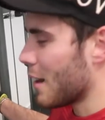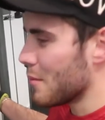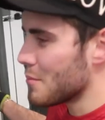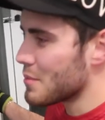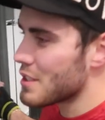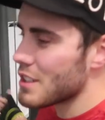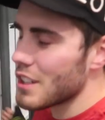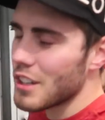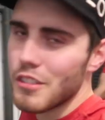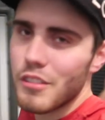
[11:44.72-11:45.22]
I'm
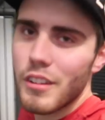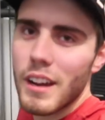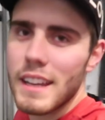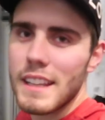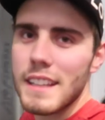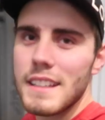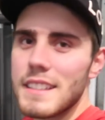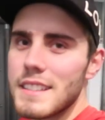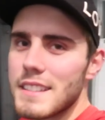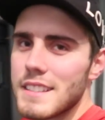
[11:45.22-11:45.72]
so
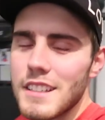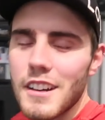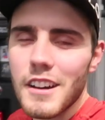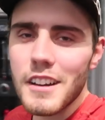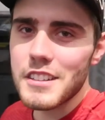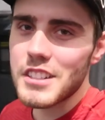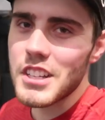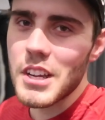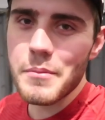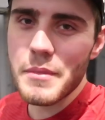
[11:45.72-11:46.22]
ready to
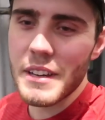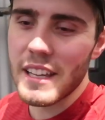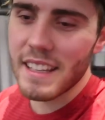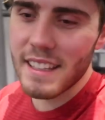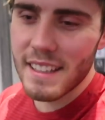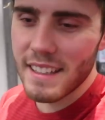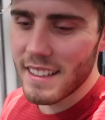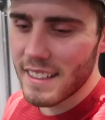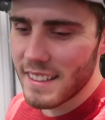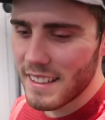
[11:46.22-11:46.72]
start
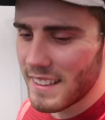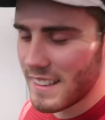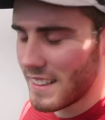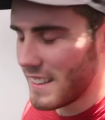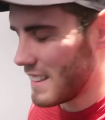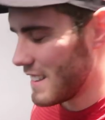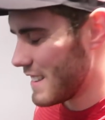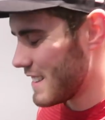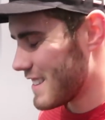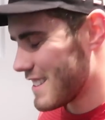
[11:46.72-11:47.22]
gymming.
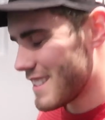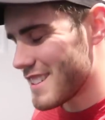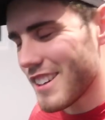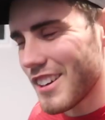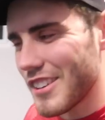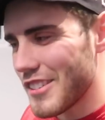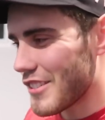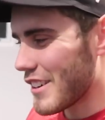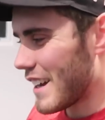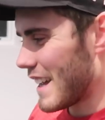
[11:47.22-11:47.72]

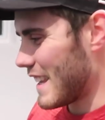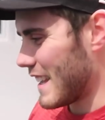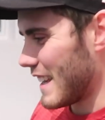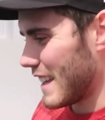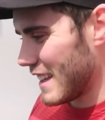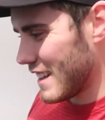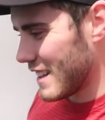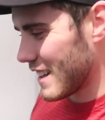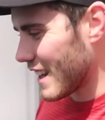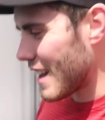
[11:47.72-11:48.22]
So
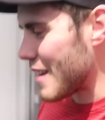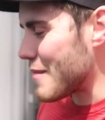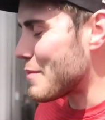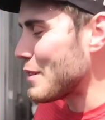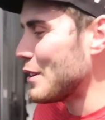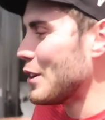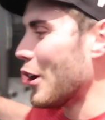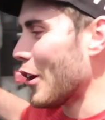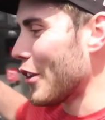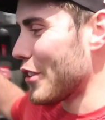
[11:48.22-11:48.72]
ready, like
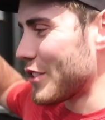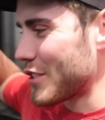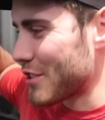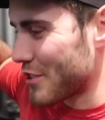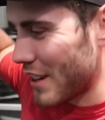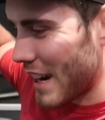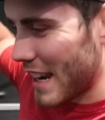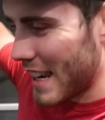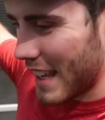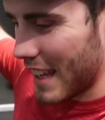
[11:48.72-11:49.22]
beyond
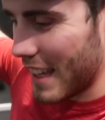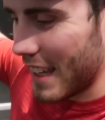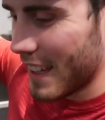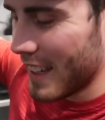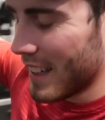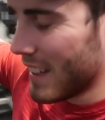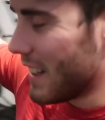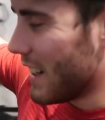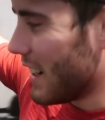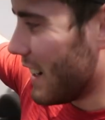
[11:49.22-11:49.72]

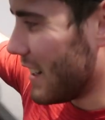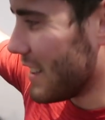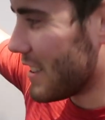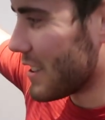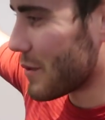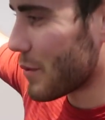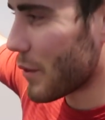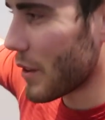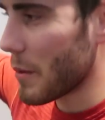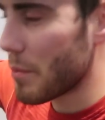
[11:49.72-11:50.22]
ready. I
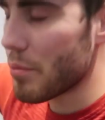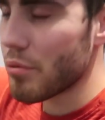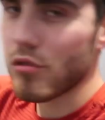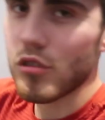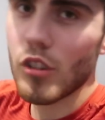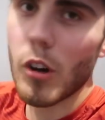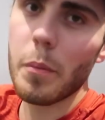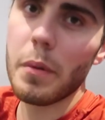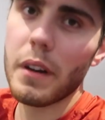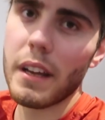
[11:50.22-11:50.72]
just want to
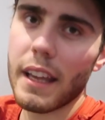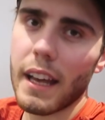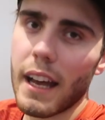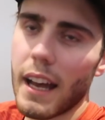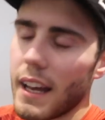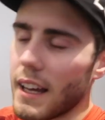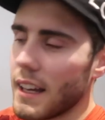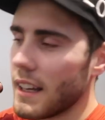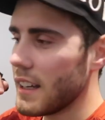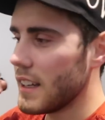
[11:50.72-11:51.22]
proper
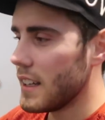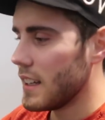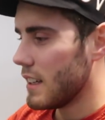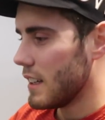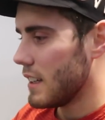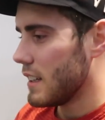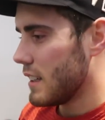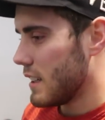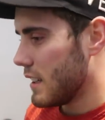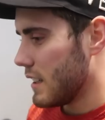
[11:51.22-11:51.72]
get
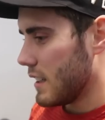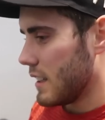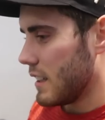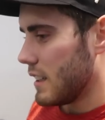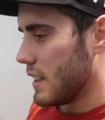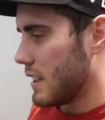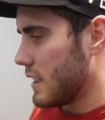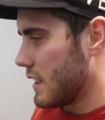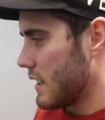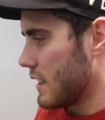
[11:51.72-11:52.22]

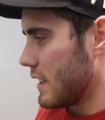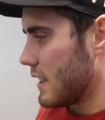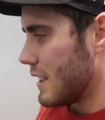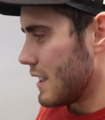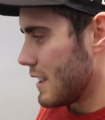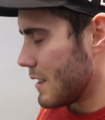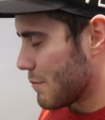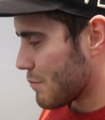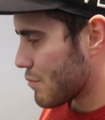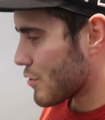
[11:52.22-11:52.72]

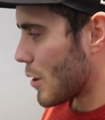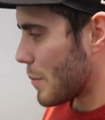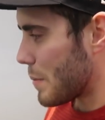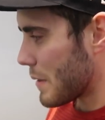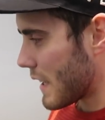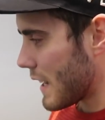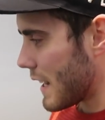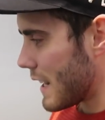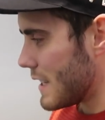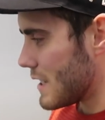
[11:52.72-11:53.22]

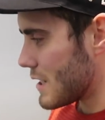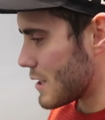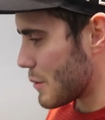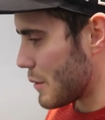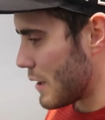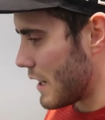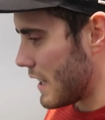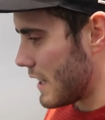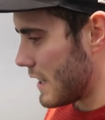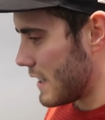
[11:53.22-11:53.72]

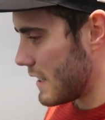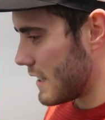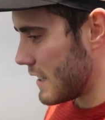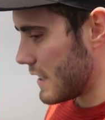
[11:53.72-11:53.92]
into it.